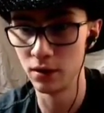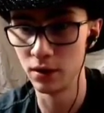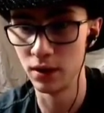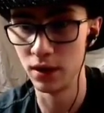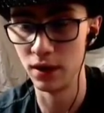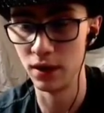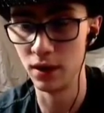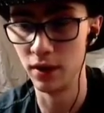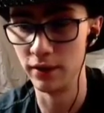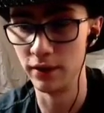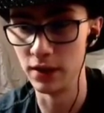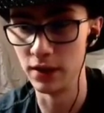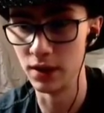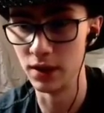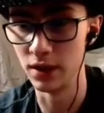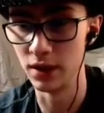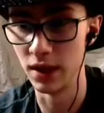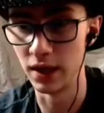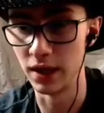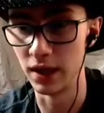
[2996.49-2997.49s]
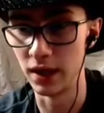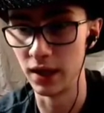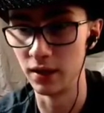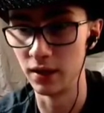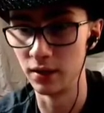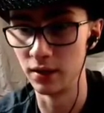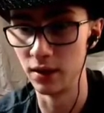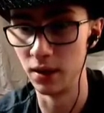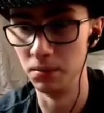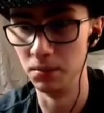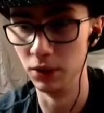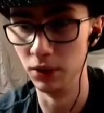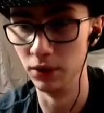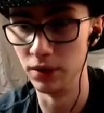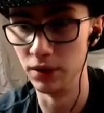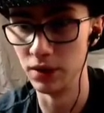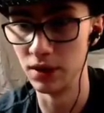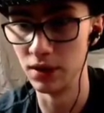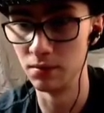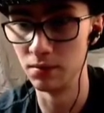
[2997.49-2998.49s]
and obviously I can't
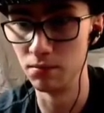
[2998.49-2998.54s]
upload